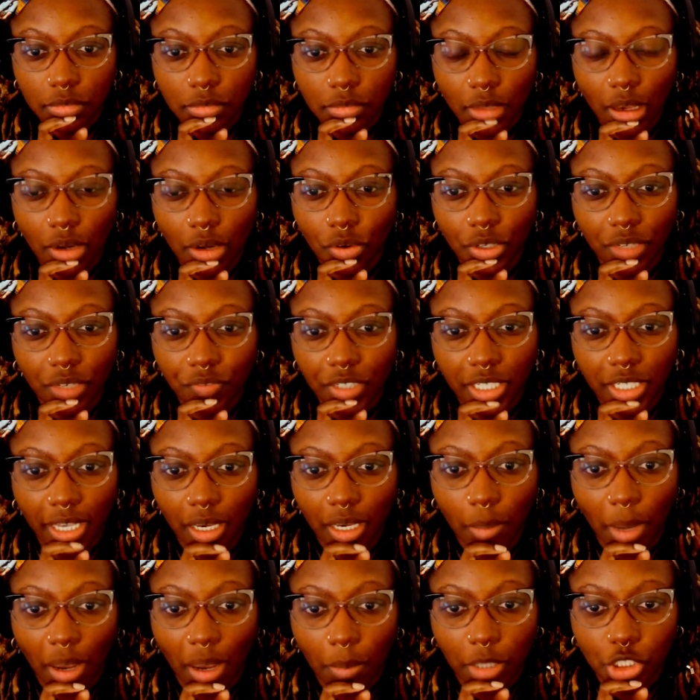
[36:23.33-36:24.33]
I don't give a
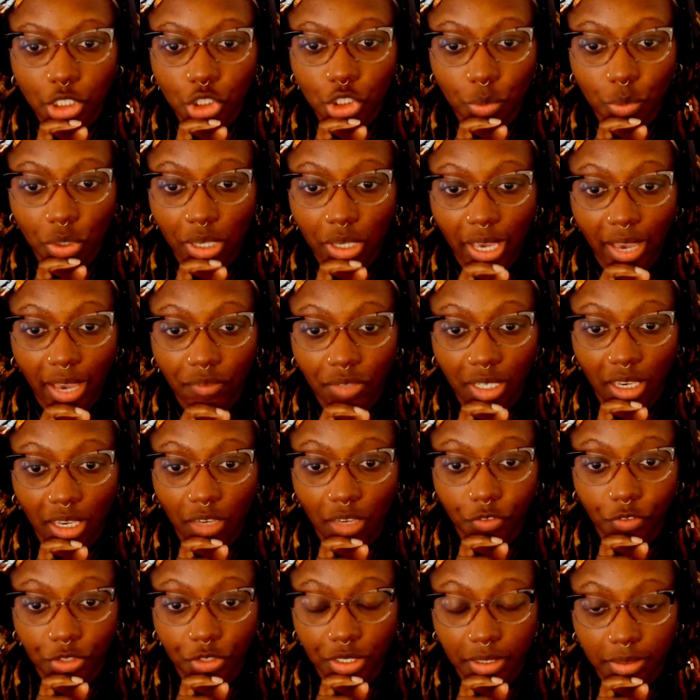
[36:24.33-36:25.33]
damn how much you want to
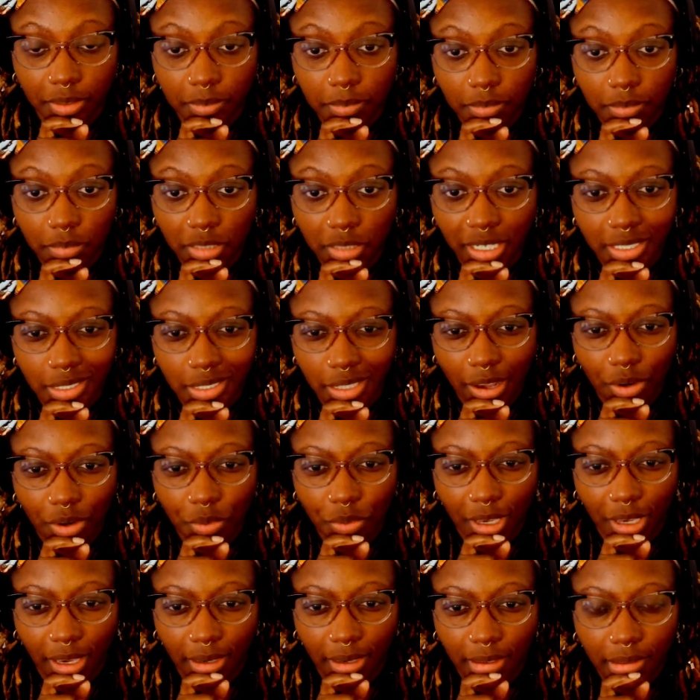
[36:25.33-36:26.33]
advocate for them. That's not
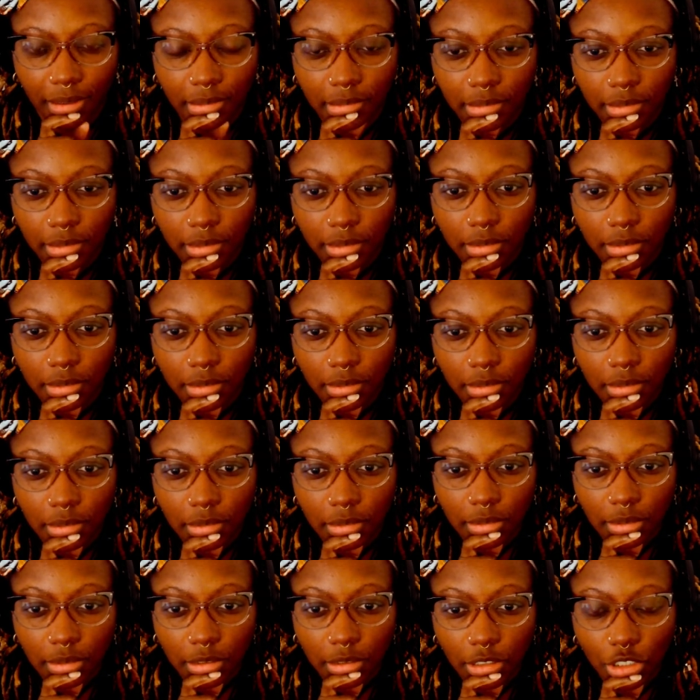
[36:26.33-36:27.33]
okay.
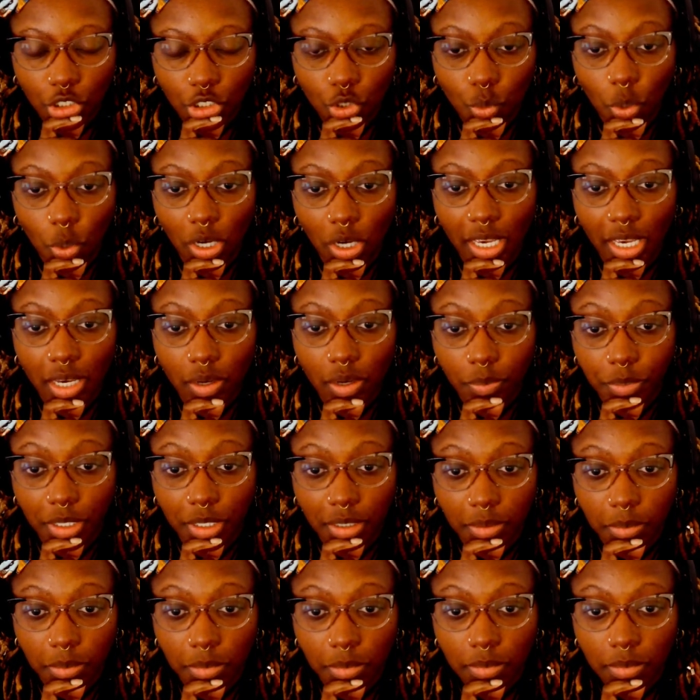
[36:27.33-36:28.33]
You want to help
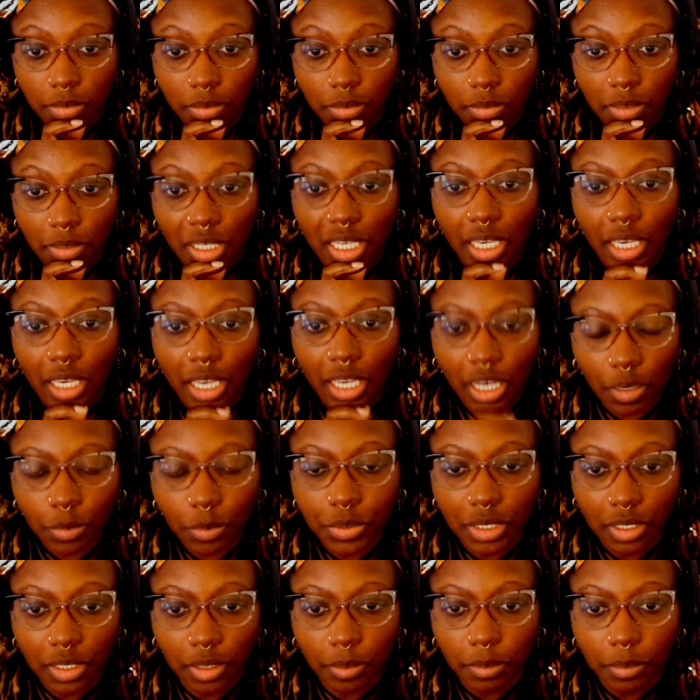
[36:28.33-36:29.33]

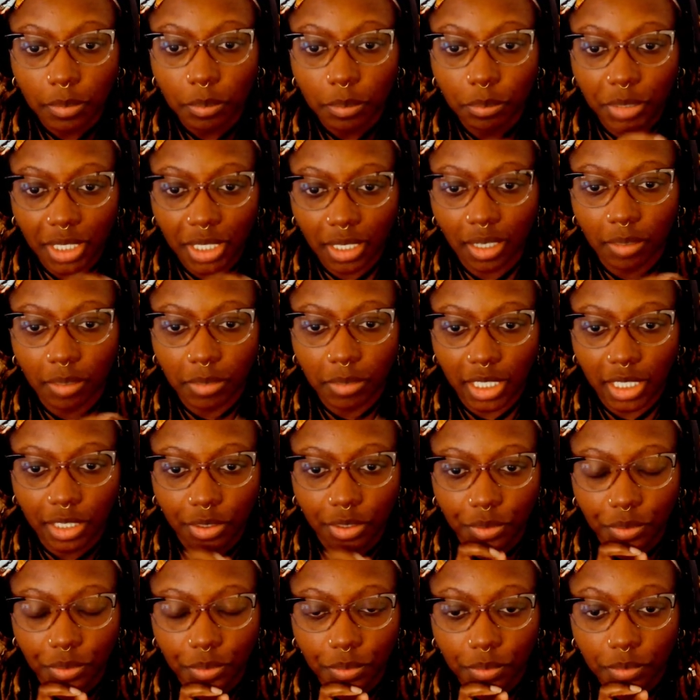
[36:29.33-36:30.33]
them become
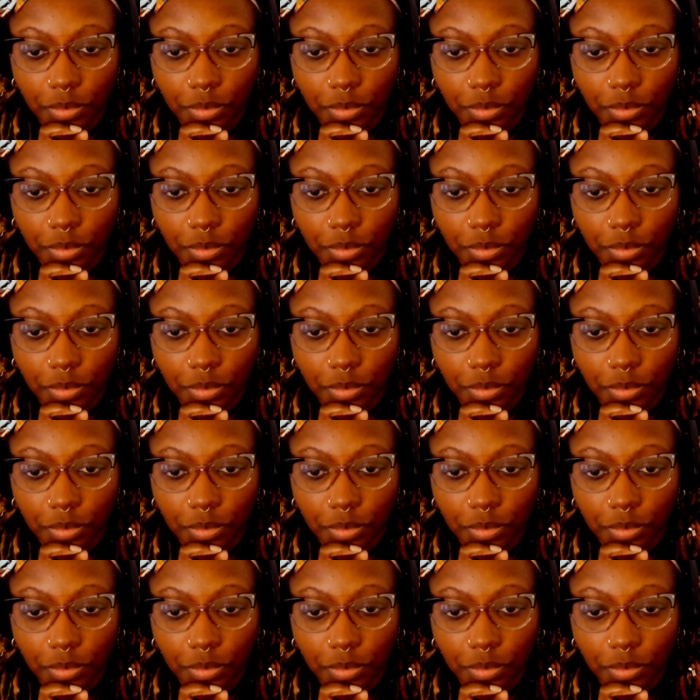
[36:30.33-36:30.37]
legal.